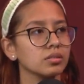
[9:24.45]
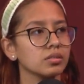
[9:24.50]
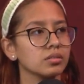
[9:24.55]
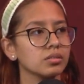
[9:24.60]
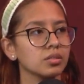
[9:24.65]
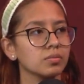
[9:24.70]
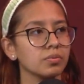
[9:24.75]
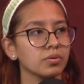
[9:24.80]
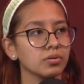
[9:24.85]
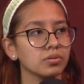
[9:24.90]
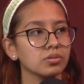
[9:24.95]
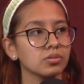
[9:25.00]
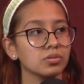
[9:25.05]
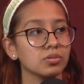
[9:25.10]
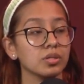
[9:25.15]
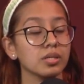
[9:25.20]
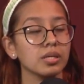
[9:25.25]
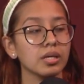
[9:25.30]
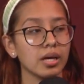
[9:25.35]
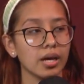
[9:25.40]
supposed
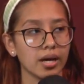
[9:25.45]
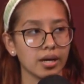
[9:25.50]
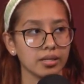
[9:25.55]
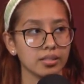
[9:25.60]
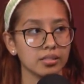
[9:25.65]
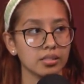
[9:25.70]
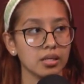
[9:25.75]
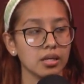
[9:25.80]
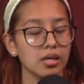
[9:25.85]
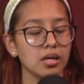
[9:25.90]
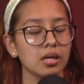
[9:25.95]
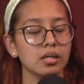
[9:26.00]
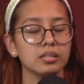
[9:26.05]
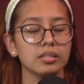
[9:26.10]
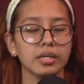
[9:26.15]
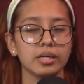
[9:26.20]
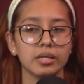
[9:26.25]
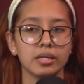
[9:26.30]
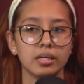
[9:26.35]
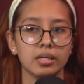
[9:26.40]
to yet
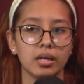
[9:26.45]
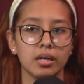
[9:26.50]
like mm-hmm.